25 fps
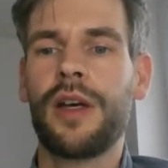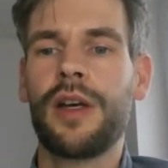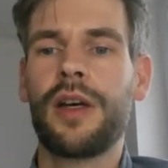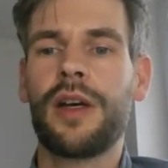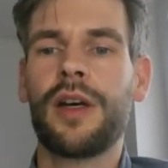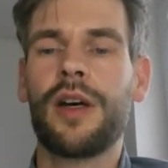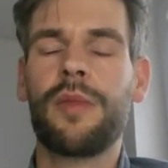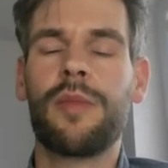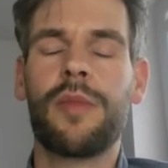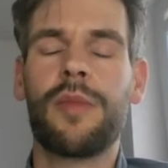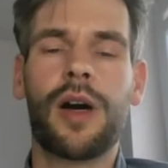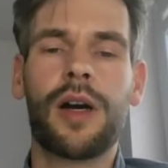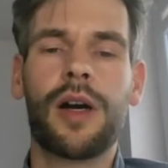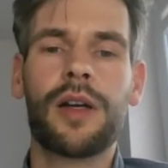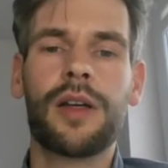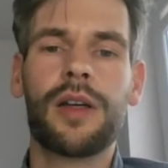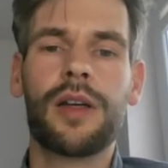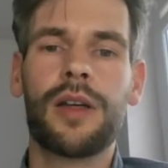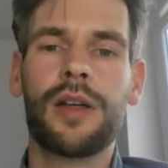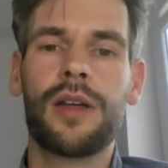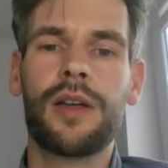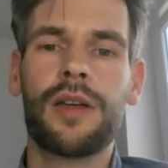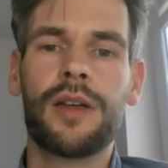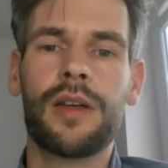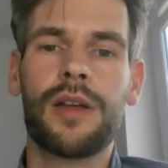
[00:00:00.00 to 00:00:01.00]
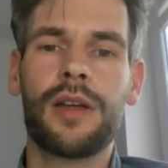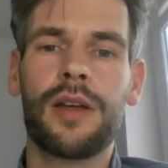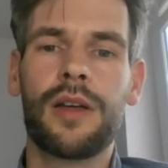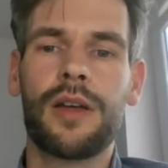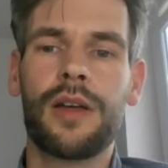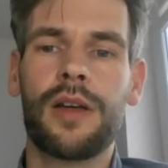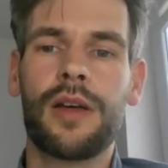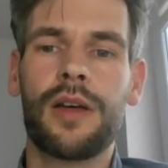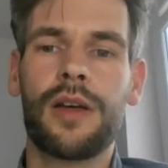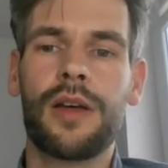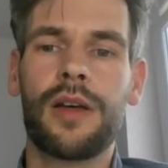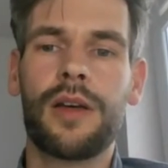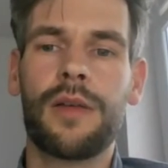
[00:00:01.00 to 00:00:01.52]
a market
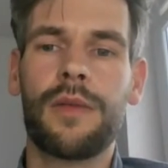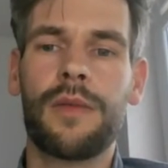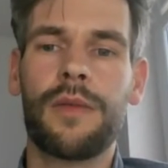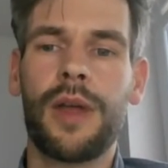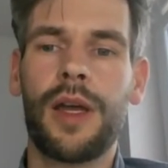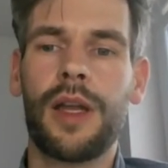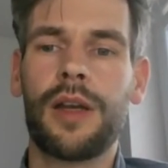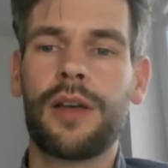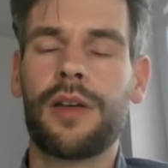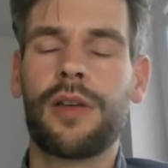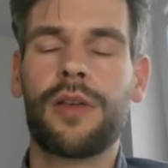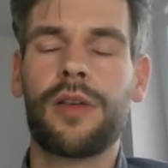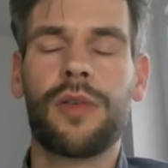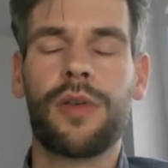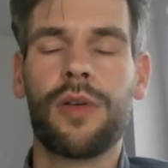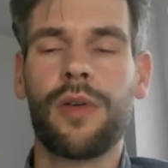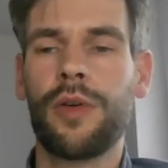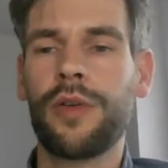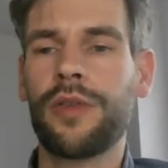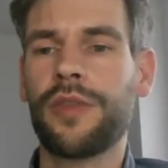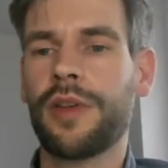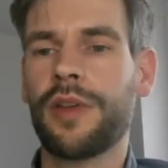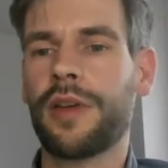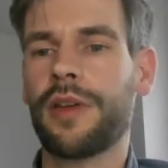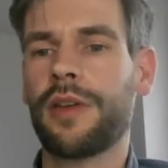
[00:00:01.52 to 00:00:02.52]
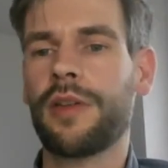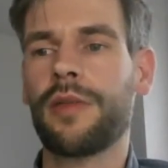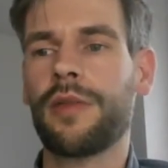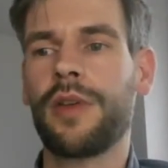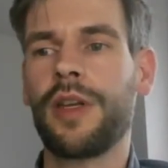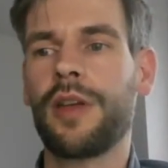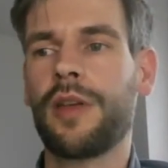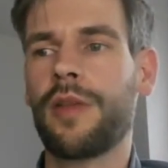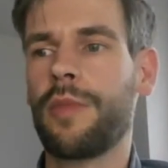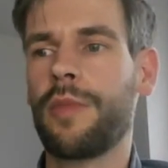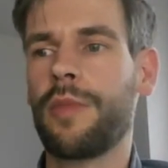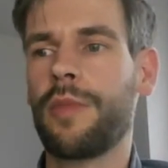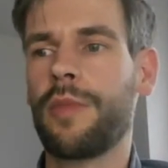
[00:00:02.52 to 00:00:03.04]
that grows and you
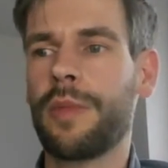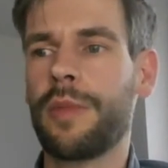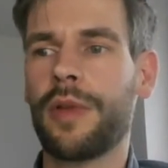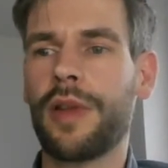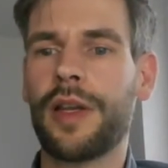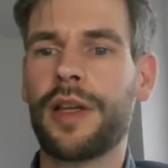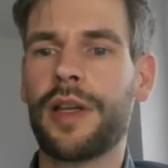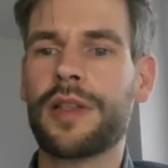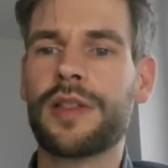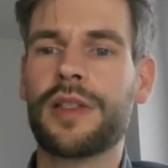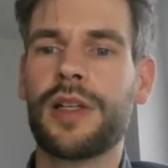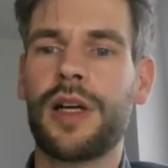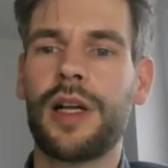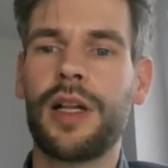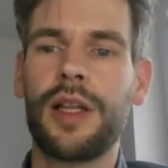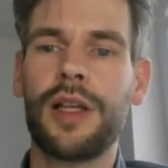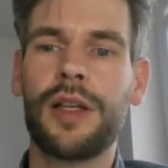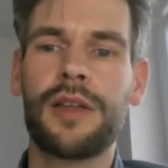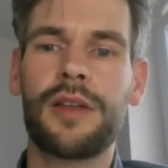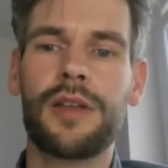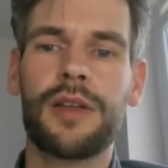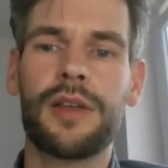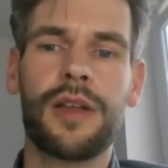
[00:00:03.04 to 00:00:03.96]
need people that install it,